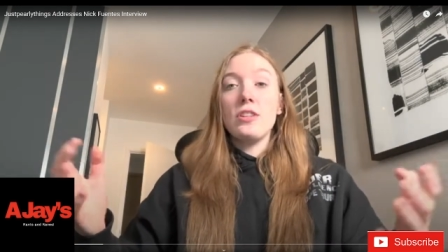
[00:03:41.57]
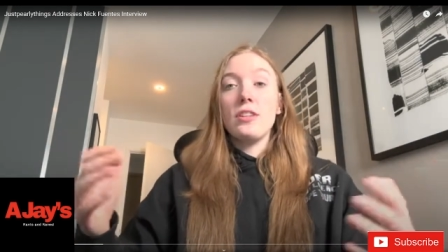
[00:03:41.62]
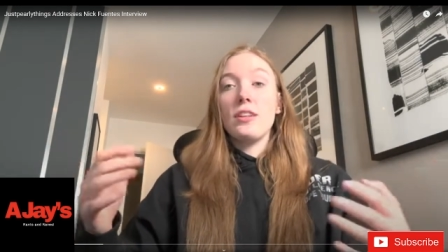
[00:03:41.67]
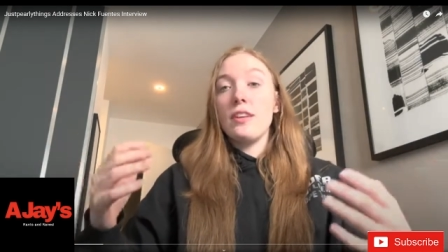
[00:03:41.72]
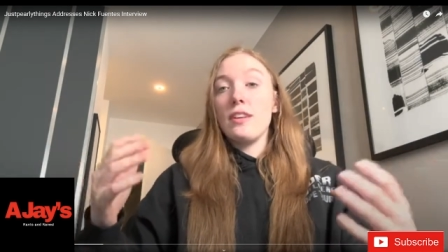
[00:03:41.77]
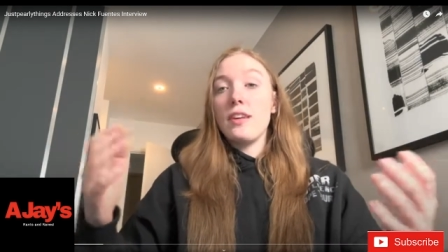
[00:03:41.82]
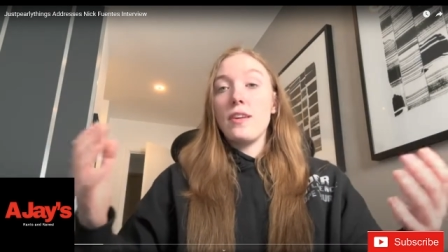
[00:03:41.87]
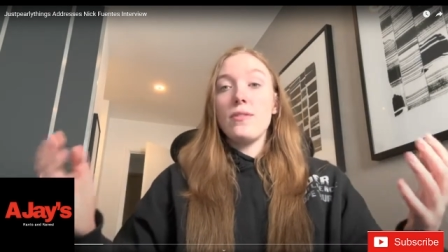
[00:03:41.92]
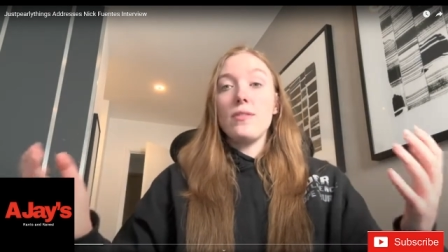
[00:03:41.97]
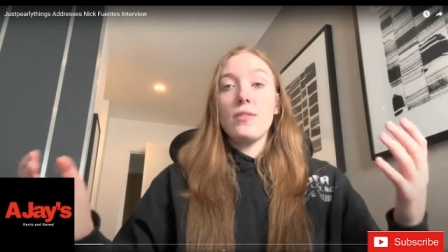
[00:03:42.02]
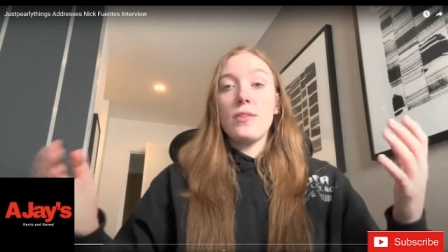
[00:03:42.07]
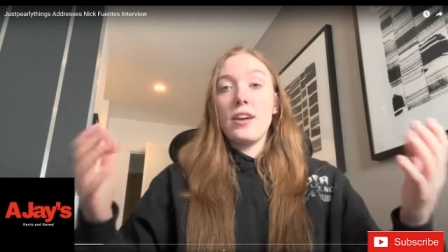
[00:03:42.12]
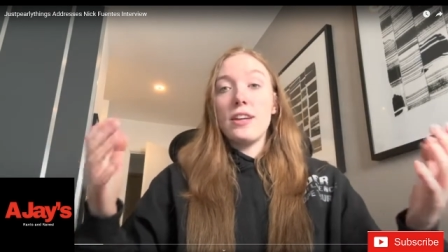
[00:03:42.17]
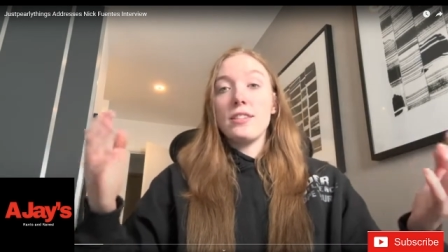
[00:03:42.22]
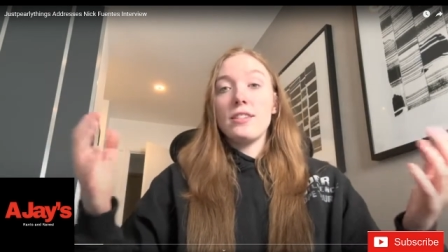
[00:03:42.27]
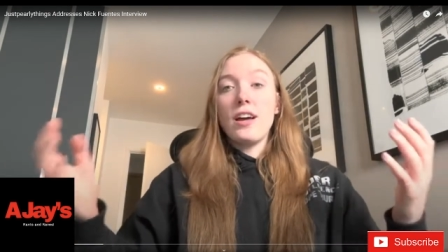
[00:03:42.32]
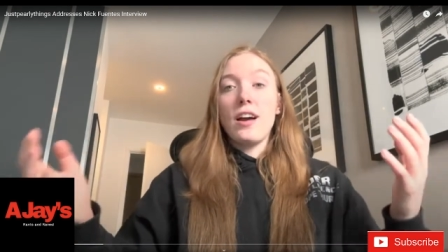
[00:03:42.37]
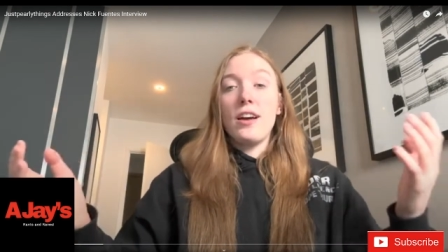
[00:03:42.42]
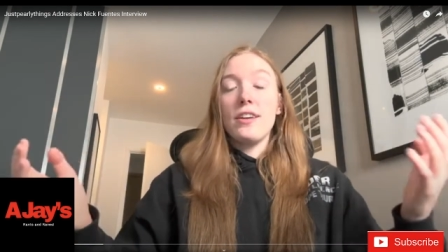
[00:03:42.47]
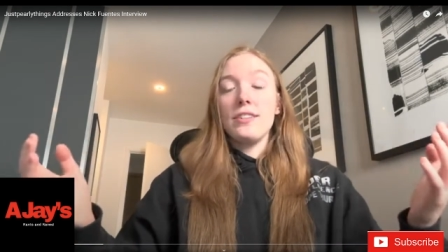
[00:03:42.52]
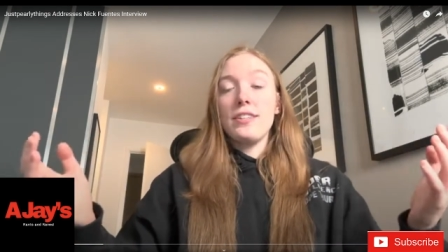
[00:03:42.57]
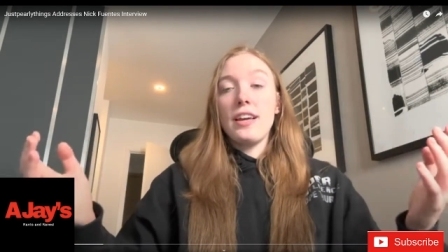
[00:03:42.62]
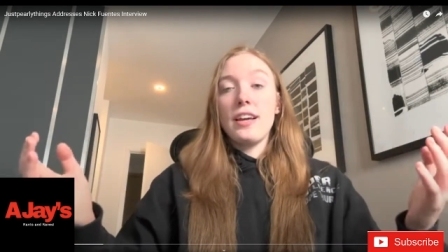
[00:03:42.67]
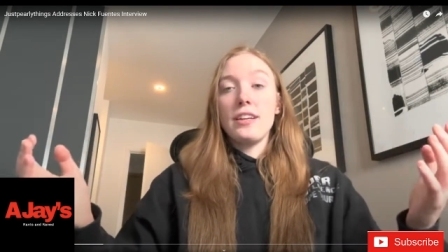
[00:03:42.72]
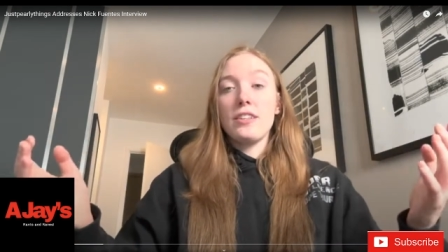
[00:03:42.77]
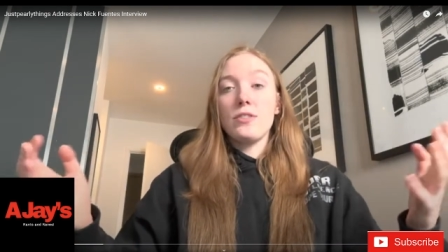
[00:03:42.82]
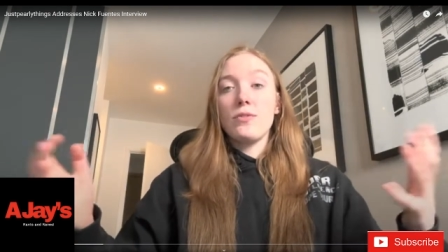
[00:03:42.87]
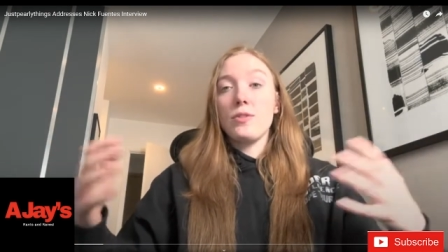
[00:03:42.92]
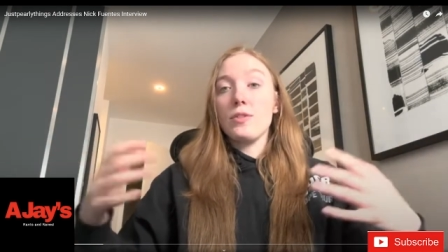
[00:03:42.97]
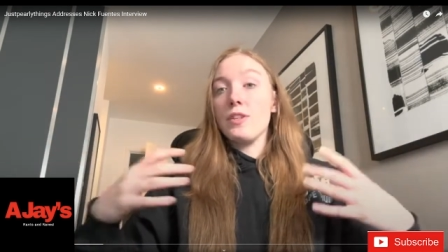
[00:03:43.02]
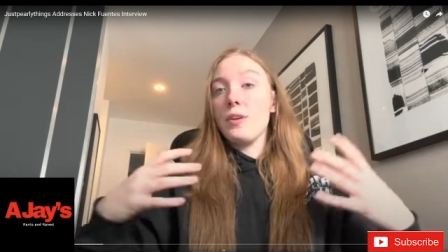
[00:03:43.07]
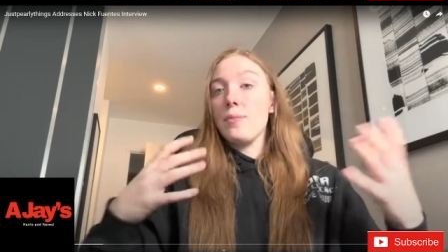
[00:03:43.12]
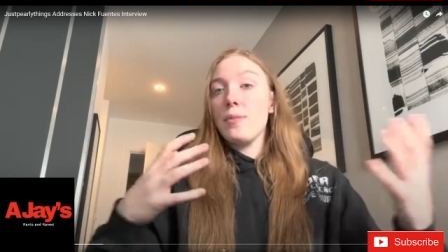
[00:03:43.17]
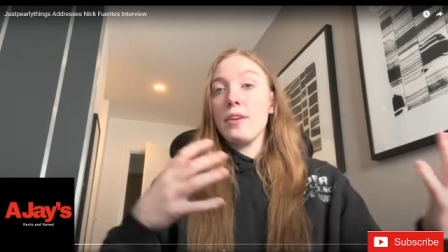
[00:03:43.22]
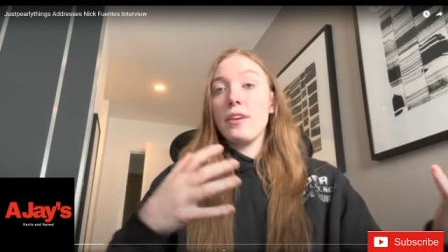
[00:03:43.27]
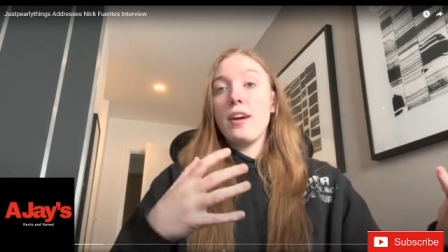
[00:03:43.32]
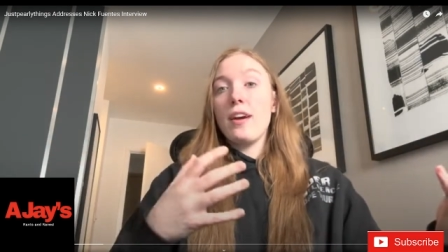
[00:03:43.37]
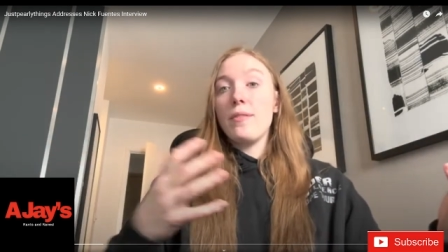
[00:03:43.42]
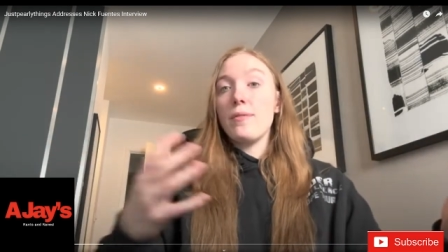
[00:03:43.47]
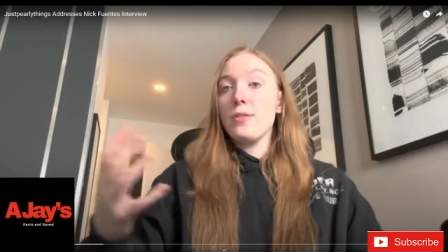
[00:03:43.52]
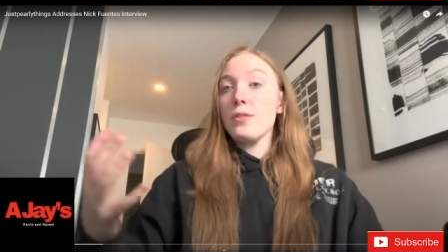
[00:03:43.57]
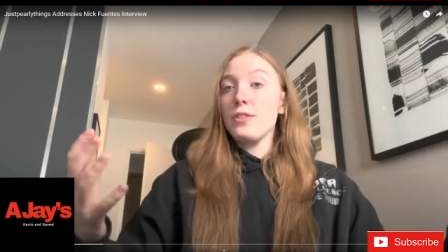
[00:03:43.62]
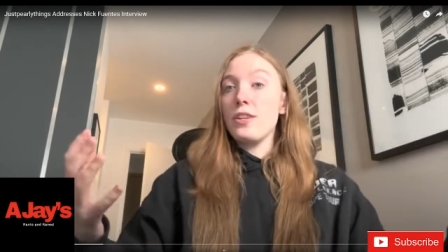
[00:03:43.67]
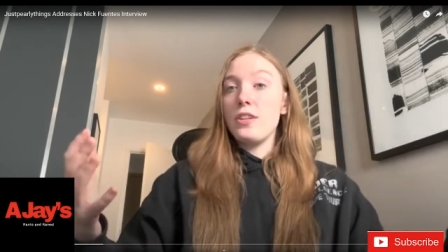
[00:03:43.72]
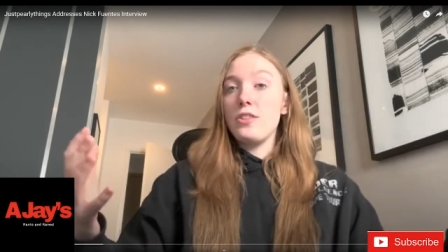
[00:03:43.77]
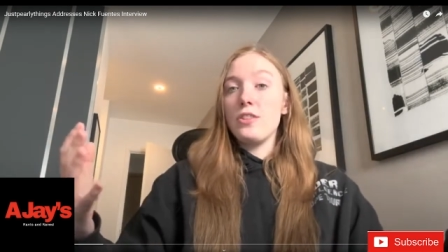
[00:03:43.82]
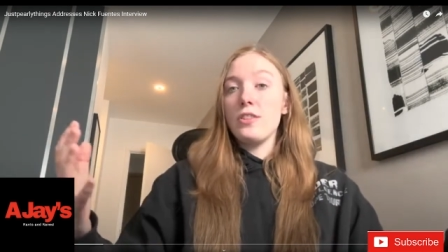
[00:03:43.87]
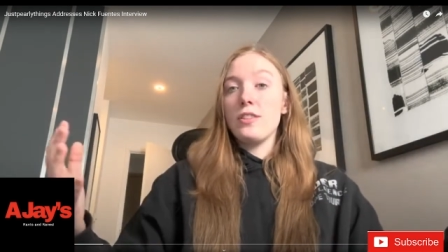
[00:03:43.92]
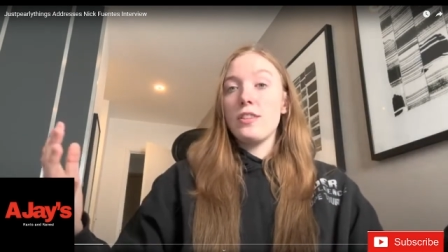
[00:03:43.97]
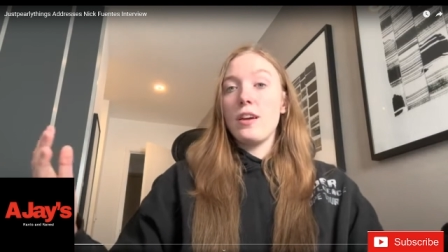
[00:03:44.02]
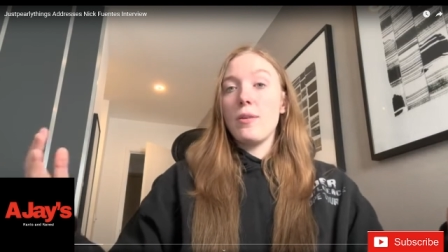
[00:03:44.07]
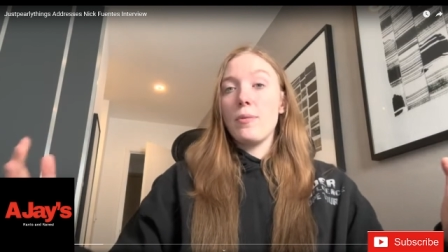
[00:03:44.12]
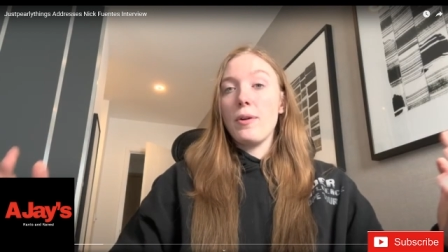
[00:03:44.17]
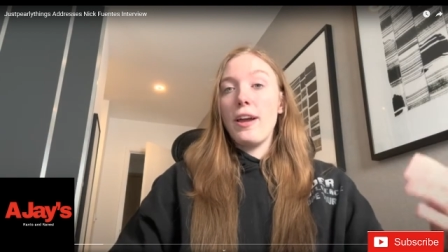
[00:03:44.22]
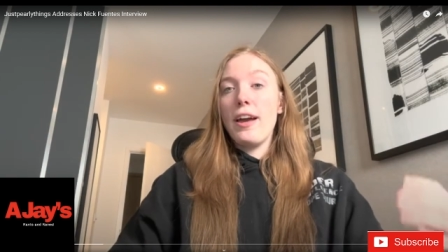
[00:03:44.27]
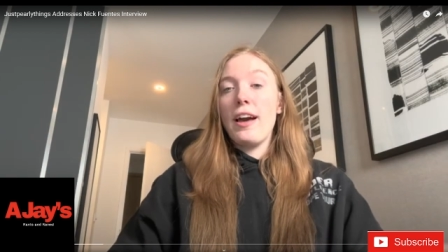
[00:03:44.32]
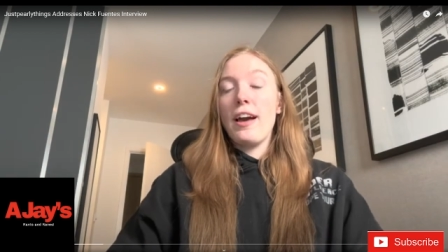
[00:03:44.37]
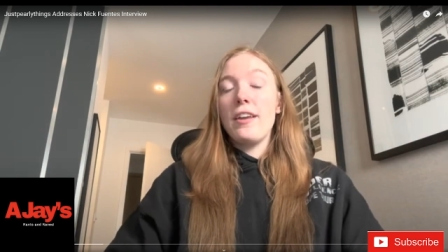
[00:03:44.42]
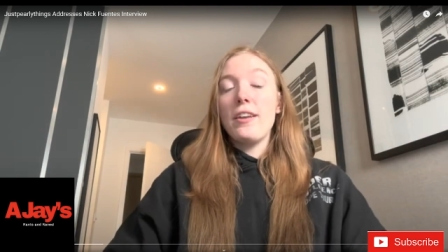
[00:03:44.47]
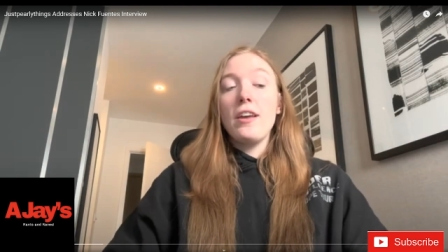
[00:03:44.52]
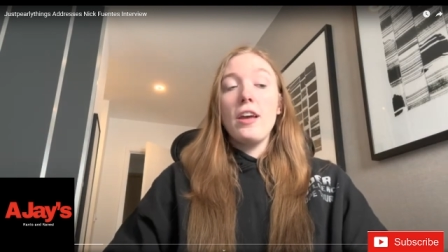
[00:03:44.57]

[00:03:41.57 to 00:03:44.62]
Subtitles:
and give you guys context for some of the conversations that were had.